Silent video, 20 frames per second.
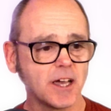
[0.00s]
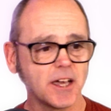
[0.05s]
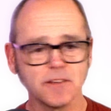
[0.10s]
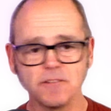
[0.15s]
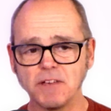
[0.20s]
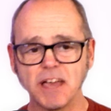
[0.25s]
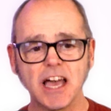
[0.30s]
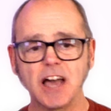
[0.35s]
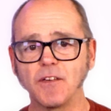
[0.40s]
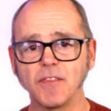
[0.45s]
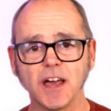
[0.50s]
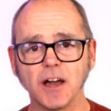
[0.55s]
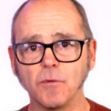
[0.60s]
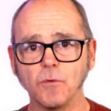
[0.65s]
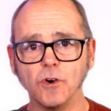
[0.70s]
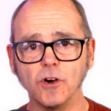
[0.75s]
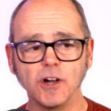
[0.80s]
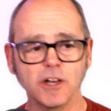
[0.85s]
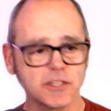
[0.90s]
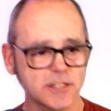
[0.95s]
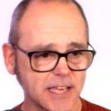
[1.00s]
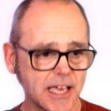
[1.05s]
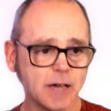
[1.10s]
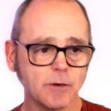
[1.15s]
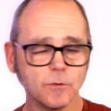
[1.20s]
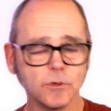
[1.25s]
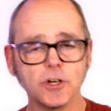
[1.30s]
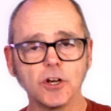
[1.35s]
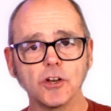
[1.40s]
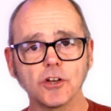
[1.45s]
and how that works and how
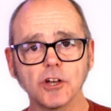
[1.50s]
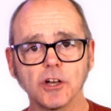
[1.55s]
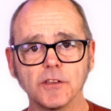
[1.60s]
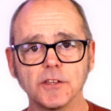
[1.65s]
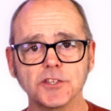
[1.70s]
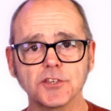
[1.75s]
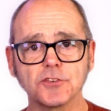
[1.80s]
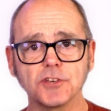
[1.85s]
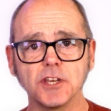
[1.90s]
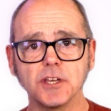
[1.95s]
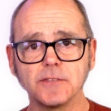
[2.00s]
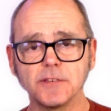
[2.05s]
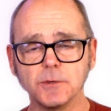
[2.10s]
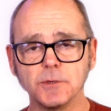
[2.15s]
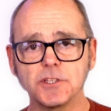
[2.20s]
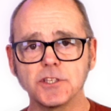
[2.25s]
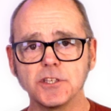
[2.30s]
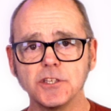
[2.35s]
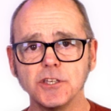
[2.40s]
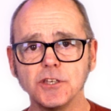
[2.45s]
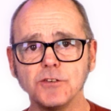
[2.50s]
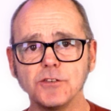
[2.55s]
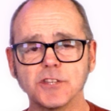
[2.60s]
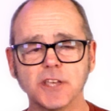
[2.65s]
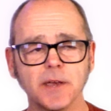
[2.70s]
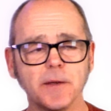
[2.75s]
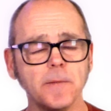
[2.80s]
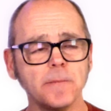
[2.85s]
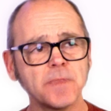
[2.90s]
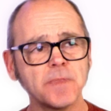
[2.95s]
it would look on the screen if you were to use
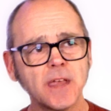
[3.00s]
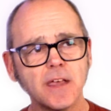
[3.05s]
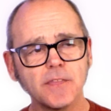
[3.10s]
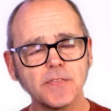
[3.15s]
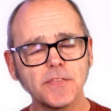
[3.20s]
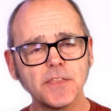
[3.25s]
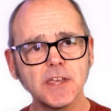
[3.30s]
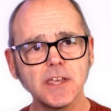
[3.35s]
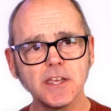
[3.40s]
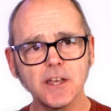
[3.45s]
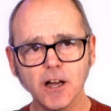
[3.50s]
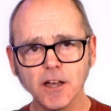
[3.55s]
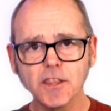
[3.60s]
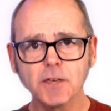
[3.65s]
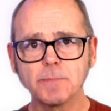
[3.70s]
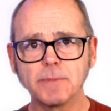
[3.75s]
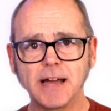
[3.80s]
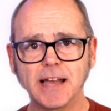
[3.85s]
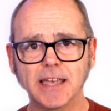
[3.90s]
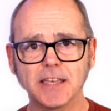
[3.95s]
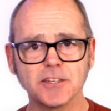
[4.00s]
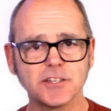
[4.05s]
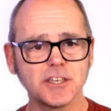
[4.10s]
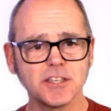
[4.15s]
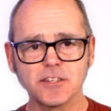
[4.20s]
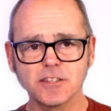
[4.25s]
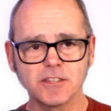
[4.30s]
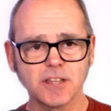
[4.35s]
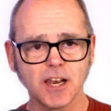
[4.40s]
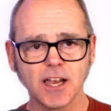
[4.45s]
it. The other
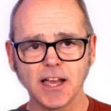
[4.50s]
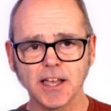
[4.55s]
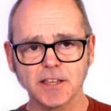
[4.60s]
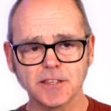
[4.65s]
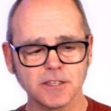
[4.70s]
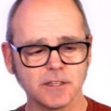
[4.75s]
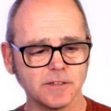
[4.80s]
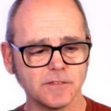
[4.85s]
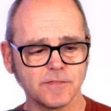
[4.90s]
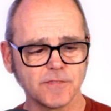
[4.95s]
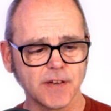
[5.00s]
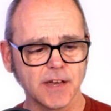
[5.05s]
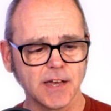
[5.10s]
packages, the likes of